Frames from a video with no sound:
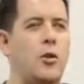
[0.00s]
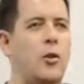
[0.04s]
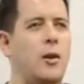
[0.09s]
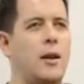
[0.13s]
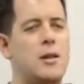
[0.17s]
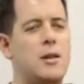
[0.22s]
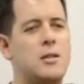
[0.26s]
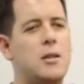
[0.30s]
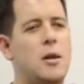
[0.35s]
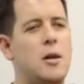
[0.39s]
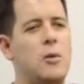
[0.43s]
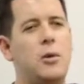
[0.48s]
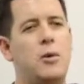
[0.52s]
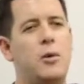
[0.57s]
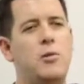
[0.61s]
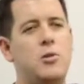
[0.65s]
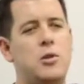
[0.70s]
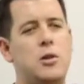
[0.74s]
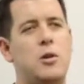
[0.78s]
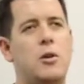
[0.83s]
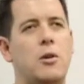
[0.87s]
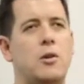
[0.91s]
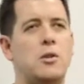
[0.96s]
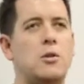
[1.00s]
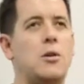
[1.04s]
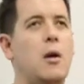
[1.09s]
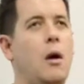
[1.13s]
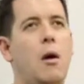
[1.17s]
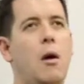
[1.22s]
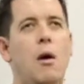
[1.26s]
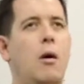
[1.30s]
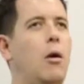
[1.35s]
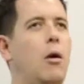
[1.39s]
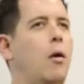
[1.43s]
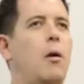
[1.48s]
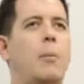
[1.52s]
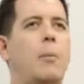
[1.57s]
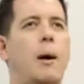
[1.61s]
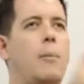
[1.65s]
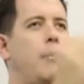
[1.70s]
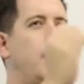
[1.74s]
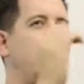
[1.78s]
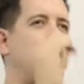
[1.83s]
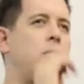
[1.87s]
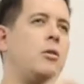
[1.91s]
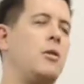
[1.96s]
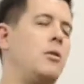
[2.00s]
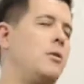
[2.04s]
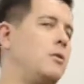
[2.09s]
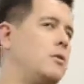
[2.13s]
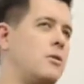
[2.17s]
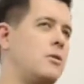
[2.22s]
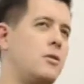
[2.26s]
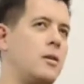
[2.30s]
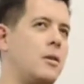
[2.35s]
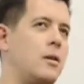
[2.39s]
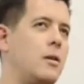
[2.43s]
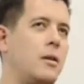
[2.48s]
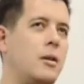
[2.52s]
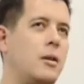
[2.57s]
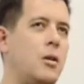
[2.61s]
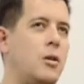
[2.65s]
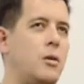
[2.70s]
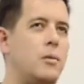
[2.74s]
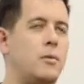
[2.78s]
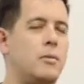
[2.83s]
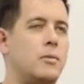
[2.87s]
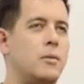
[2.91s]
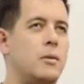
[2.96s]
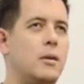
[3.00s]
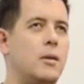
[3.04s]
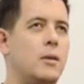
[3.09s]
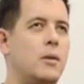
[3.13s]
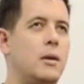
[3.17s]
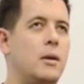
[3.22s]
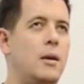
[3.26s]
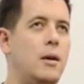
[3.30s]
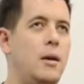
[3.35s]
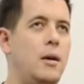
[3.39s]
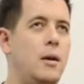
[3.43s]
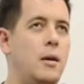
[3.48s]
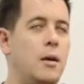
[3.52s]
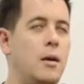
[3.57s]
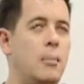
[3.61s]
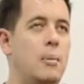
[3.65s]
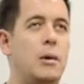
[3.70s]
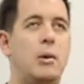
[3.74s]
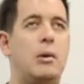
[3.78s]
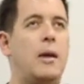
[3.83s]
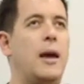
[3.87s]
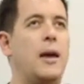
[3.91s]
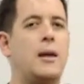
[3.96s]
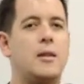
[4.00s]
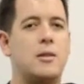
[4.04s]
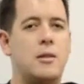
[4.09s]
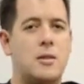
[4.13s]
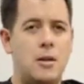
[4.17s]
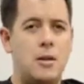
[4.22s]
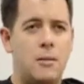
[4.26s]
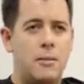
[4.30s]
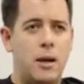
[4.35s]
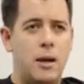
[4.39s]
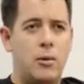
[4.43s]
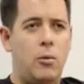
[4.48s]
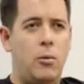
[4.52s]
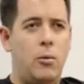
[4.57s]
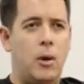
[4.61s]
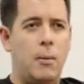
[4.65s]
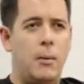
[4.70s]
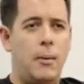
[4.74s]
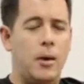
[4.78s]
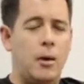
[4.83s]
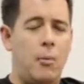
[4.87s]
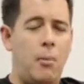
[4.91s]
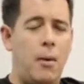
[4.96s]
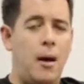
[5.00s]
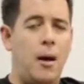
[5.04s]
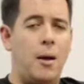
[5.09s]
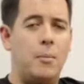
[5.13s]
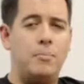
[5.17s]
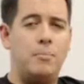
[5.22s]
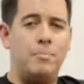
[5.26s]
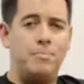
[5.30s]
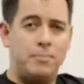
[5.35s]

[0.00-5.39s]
And I say, "Well, who's yours?" "Oh, my mentor is, Bill Gates." I'm like, "Well, what about your mom?